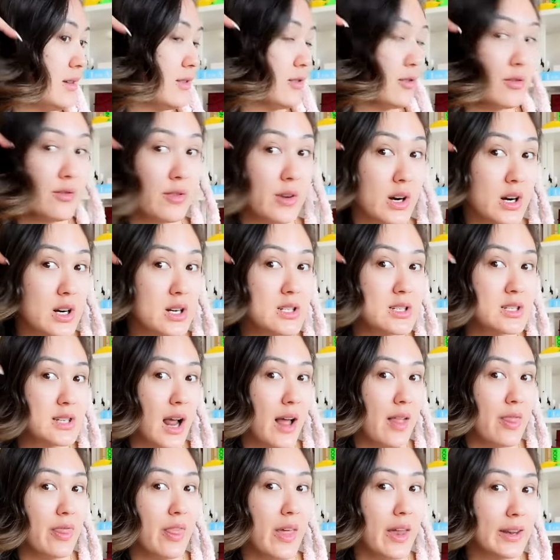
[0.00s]
first
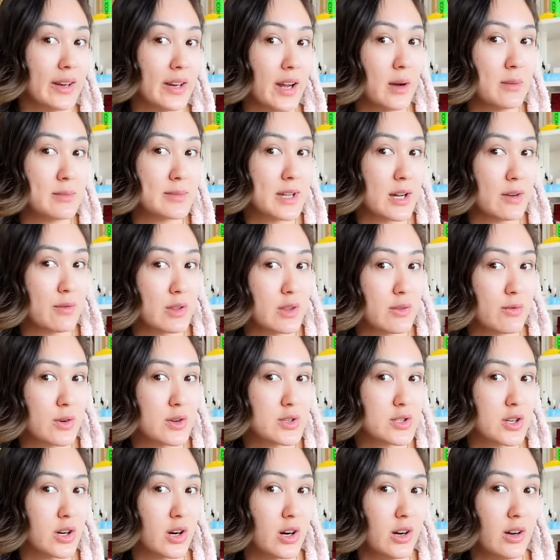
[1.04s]
and then comes out for the
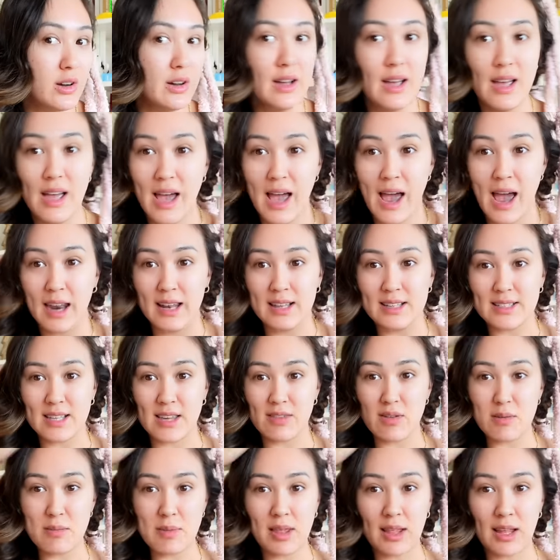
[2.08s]
first curl, and it's
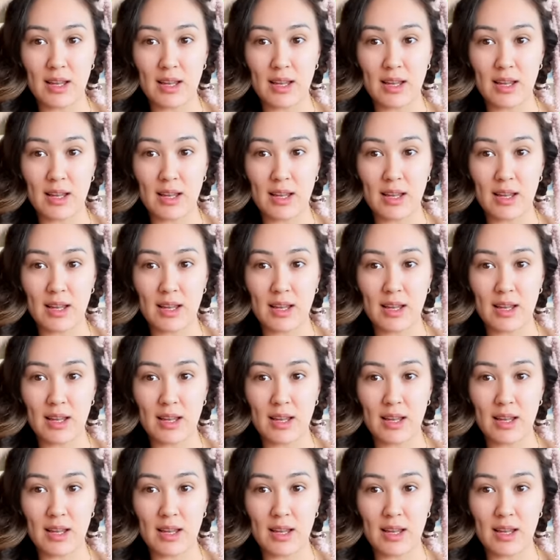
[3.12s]
giving me